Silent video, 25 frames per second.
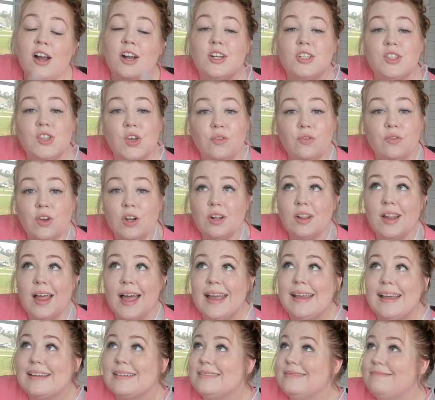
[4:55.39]
So if you're
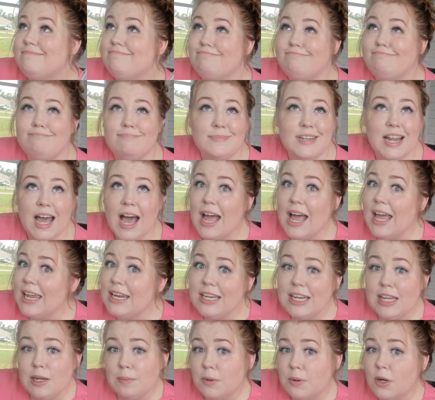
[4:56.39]
like
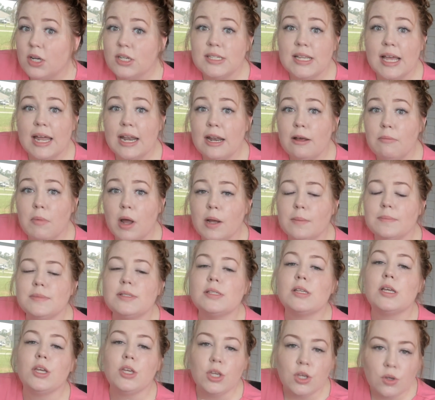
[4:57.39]
90% of
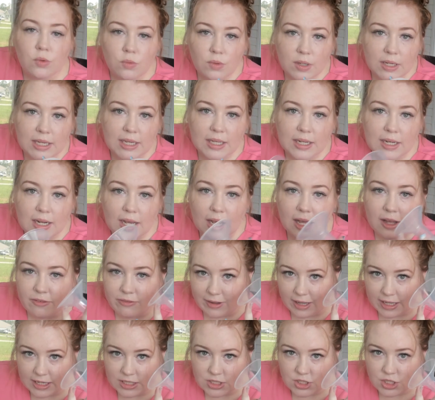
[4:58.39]
moms, you need a
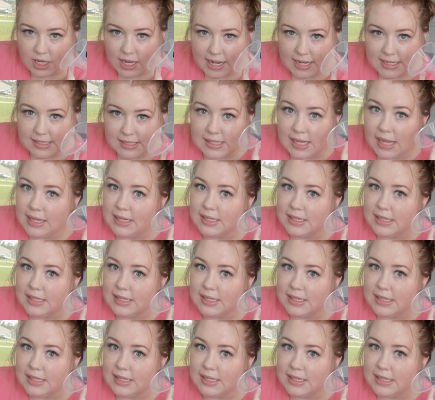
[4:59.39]
flange size that